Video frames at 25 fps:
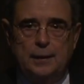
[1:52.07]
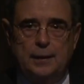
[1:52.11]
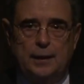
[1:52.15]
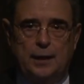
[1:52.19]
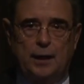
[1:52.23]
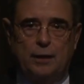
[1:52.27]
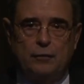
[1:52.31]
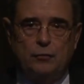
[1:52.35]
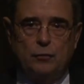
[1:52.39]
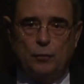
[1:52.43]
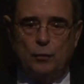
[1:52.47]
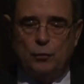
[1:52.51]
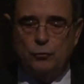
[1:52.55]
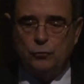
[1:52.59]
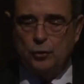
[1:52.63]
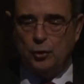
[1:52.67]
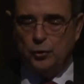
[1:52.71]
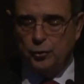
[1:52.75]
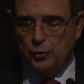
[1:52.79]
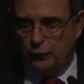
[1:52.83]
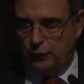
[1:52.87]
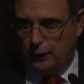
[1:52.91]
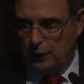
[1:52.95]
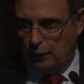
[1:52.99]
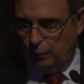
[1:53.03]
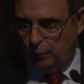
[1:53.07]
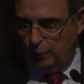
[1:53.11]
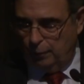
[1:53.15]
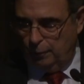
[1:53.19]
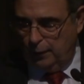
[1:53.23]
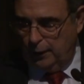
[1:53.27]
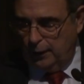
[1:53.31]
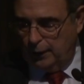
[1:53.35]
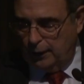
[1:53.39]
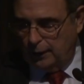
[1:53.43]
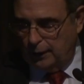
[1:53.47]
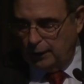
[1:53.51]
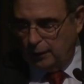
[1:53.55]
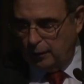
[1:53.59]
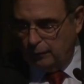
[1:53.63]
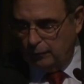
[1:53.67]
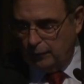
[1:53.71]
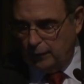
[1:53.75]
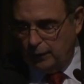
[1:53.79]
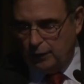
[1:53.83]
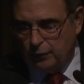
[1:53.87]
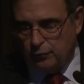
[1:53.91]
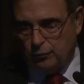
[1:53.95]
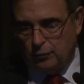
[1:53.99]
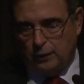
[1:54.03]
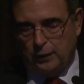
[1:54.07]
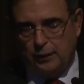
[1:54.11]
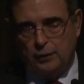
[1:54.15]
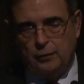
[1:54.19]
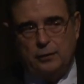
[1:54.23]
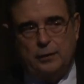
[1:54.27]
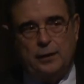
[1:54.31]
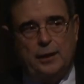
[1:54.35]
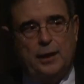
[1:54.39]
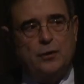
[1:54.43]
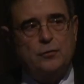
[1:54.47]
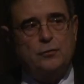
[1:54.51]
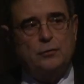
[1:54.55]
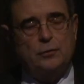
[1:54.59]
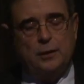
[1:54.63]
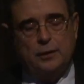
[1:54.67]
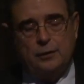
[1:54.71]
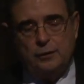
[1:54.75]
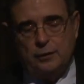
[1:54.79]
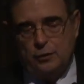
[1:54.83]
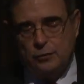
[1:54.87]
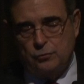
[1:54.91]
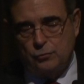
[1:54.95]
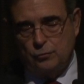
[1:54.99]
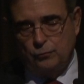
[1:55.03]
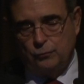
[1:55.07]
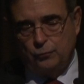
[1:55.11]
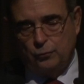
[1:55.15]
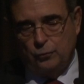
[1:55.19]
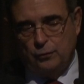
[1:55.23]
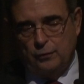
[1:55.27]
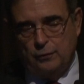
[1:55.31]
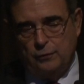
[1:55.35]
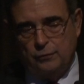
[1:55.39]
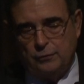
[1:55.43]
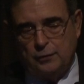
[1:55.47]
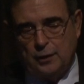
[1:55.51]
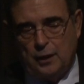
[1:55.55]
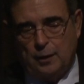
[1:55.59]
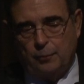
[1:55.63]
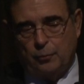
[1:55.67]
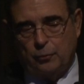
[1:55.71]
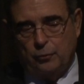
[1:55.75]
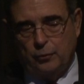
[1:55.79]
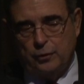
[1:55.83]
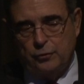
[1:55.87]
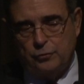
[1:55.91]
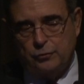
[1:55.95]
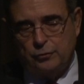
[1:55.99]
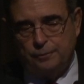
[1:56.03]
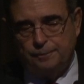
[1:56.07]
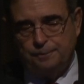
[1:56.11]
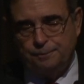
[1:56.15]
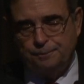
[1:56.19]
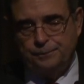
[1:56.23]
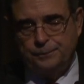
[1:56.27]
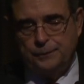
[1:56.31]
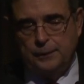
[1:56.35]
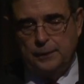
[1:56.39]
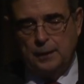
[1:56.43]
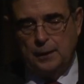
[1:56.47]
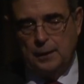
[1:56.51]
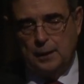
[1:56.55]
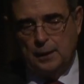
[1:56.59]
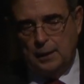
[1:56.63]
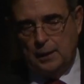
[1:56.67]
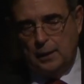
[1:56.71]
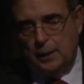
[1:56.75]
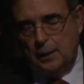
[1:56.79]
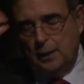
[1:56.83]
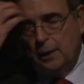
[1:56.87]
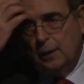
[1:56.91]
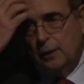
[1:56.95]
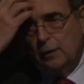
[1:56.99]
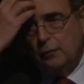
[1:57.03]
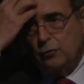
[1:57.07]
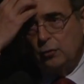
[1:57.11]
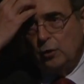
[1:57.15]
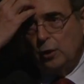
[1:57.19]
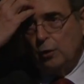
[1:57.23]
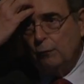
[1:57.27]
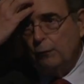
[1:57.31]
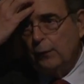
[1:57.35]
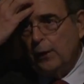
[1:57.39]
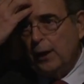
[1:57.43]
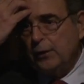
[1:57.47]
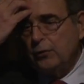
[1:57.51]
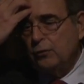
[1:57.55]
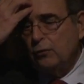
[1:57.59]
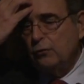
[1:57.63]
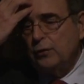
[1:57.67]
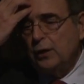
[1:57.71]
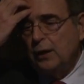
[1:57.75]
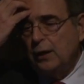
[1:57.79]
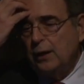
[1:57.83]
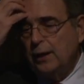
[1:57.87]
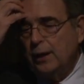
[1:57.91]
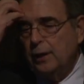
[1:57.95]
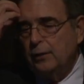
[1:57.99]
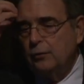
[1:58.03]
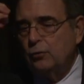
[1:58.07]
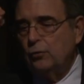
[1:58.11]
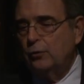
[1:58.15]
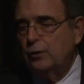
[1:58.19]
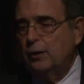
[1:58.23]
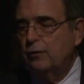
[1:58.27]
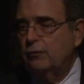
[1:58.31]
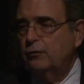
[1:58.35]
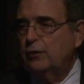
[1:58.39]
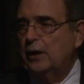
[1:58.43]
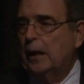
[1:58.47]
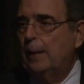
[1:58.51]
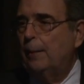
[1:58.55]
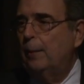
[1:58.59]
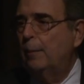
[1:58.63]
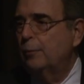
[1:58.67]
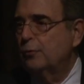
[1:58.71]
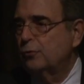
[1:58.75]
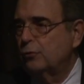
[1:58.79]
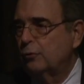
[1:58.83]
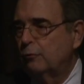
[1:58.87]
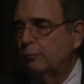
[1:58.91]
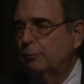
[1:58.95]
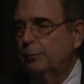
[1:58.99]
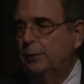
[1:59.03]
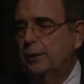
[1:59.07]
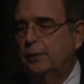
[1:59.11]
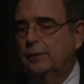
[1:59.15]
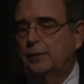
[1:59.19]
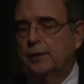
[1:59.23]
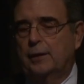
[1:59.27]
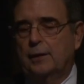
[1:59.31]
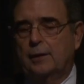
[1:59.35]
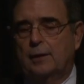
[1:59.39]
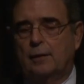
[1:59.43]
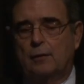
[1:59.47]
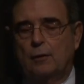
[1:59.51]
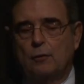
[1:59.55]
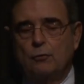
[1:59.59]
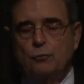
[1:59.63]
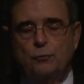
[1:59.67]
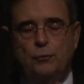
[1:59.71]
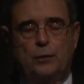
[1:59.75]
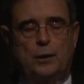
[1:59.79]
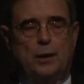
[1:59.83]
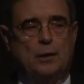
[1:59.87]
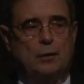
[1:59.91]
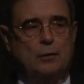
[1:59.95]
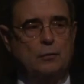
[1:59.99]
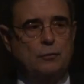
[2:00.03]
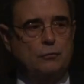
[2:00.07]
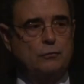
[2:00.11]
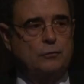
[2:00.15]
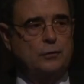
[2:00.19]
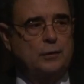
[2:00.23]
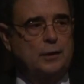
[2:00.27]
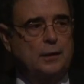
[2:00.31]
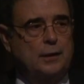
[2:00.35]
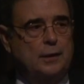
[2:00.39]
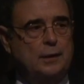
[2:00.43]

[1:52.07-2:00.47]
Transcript: And as a result of that, we've been getting a lot of national and international attention for this operation. So the factors that led to the establishment of BTEC are as follows.